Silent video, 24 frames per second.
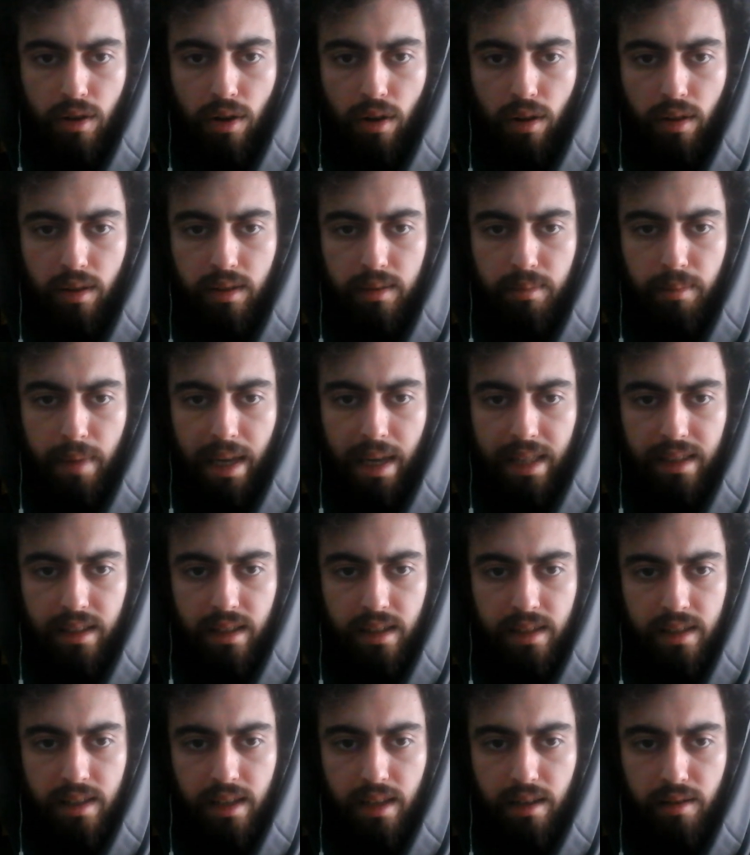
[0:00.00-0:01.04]
called
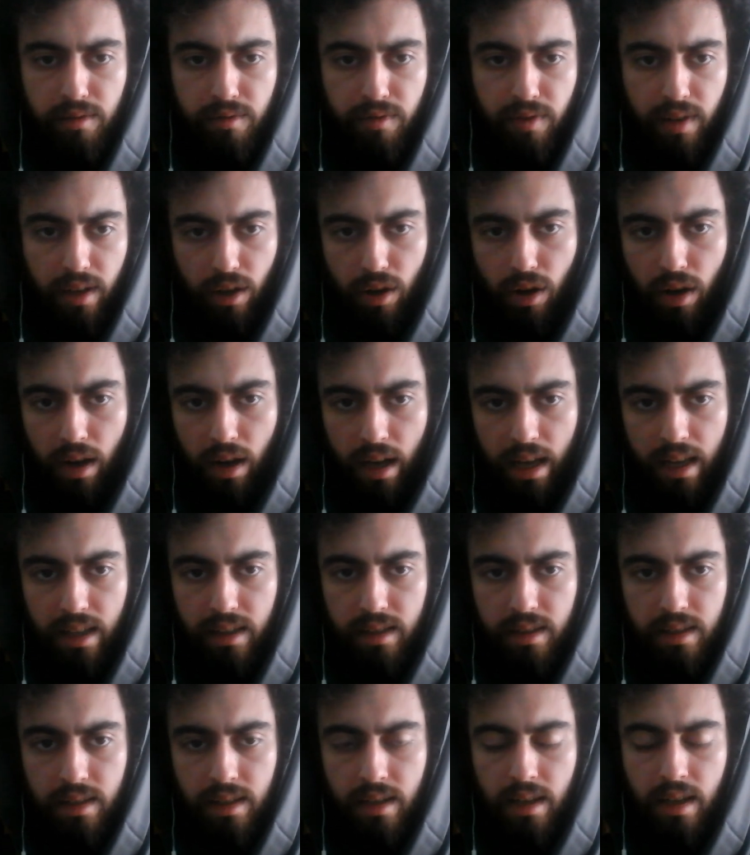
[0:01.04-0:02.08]
Madraseh
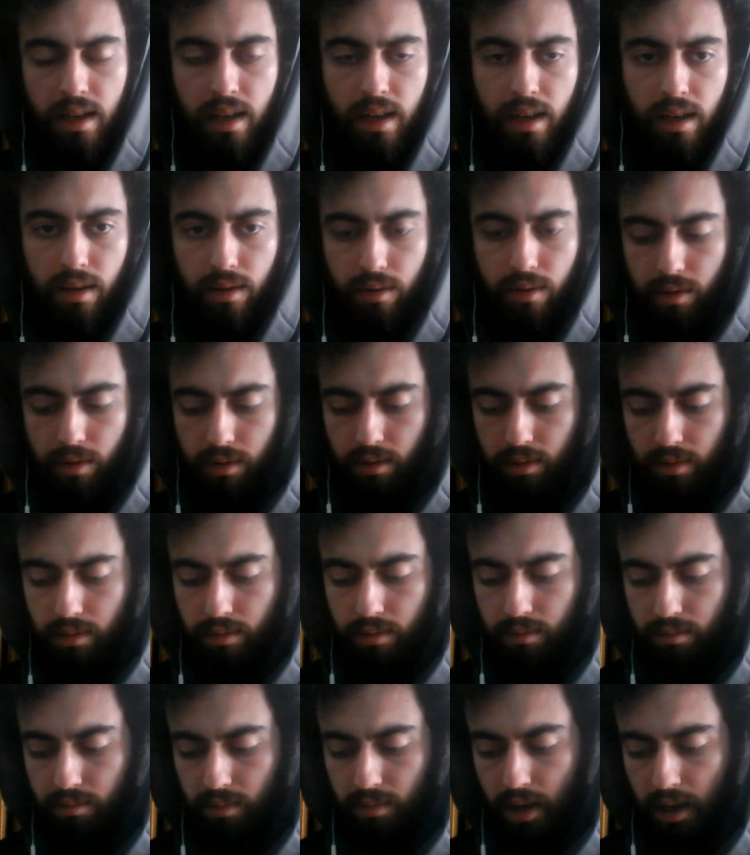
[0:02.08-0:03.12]
Fiqahat,
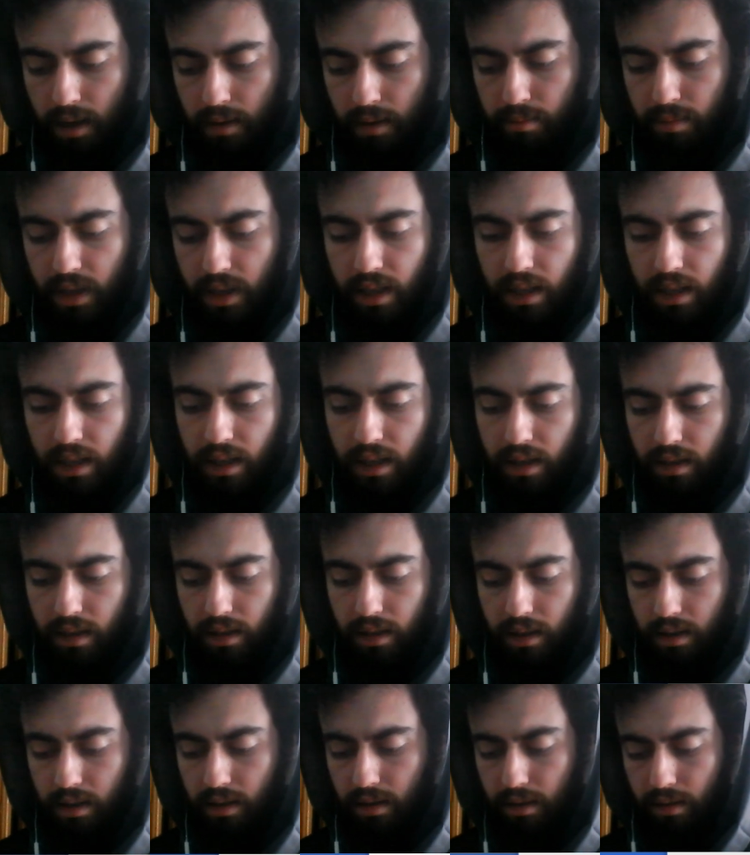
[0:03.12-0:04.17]

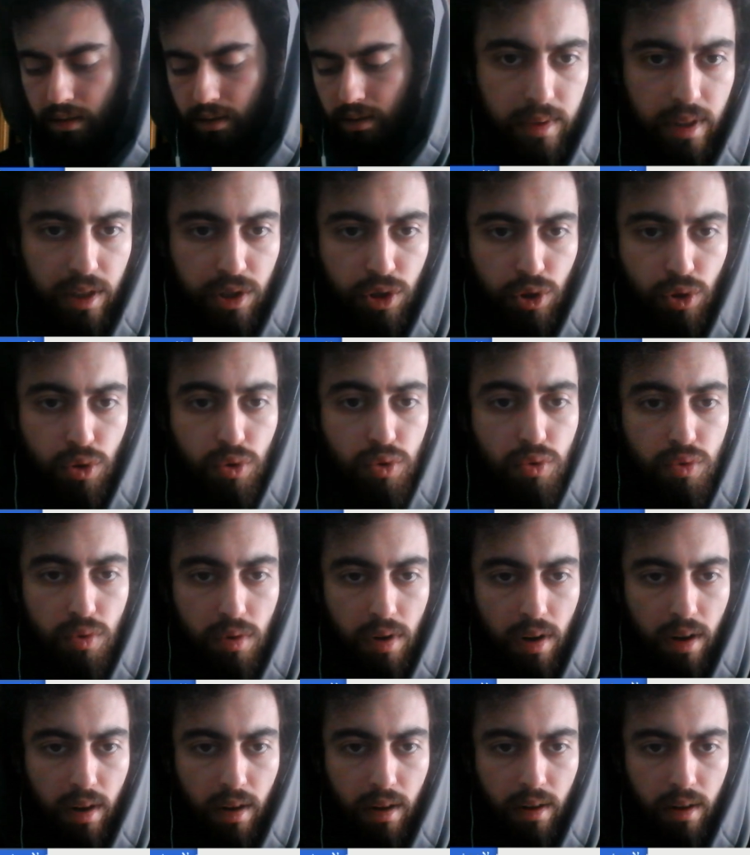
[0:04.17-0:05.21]
meaning the
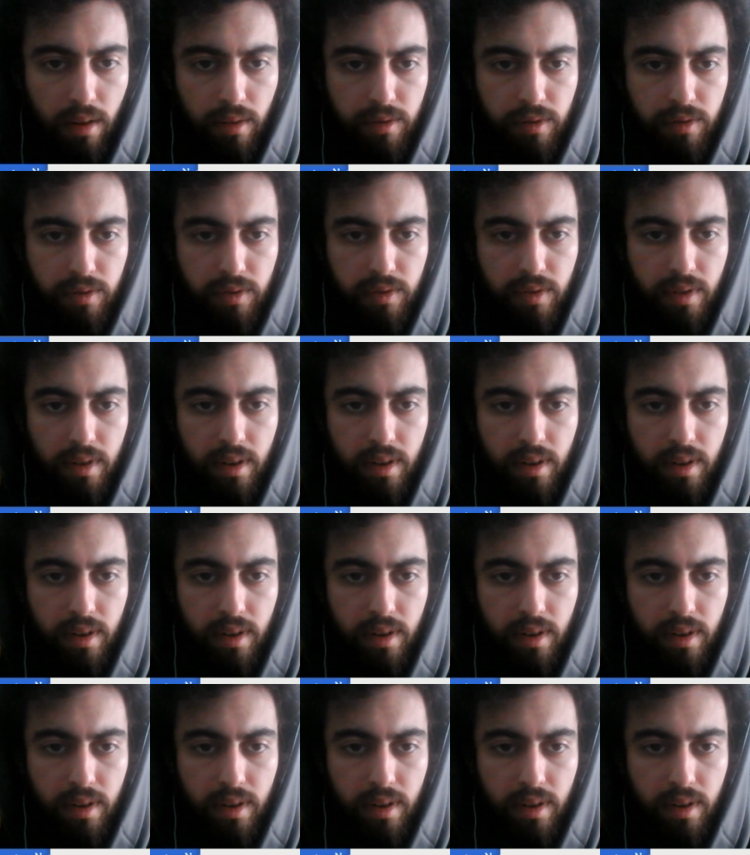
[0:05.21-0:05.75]
school of